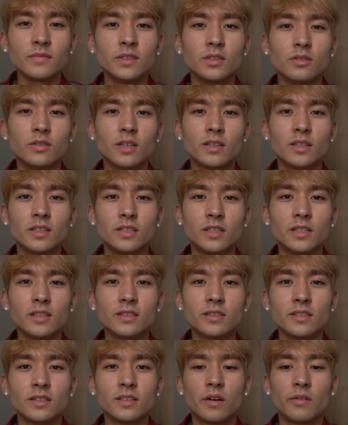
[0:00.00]
you get the
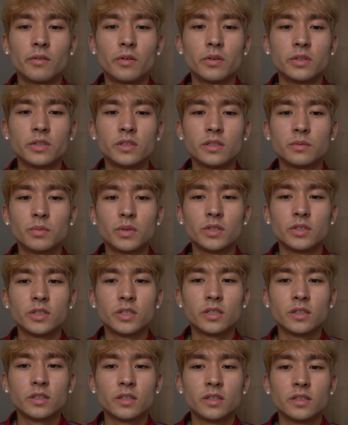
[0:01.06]
gist. I've always just been
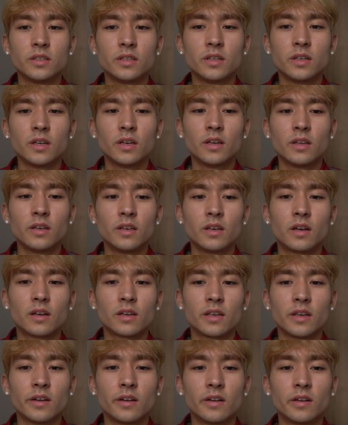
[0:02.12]
chilling,
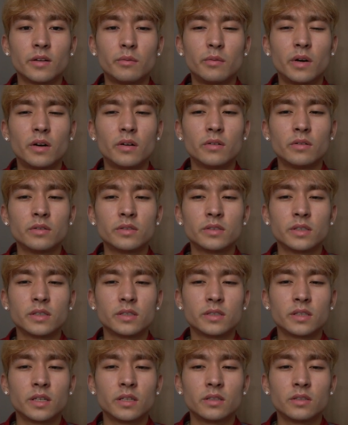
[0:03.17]
not caring about
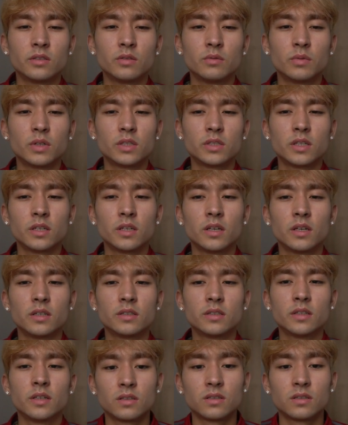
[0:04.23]
success too much, I
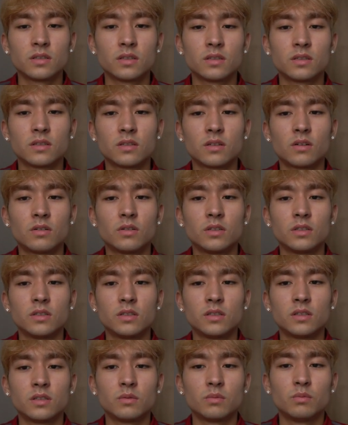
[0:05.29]
guess, because this is always
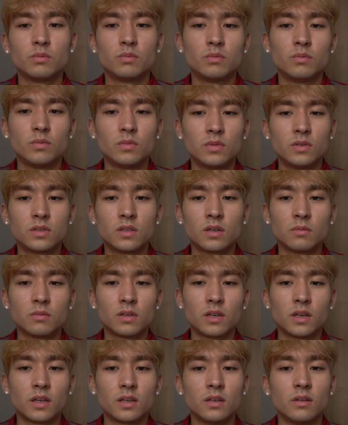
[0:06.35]
just
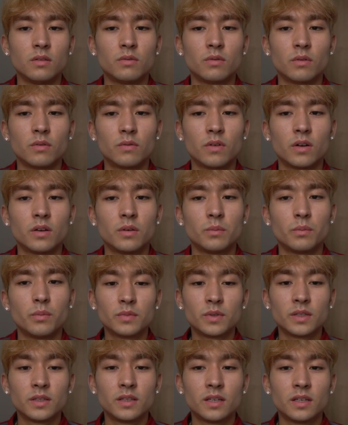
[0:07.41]
something I did for fun.
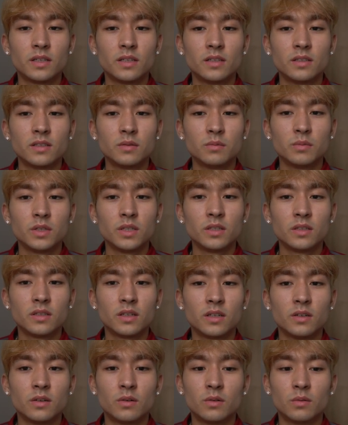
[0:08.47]
But that doesn't mean
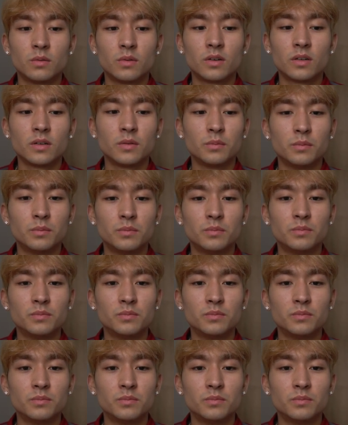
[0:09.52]
I don't want to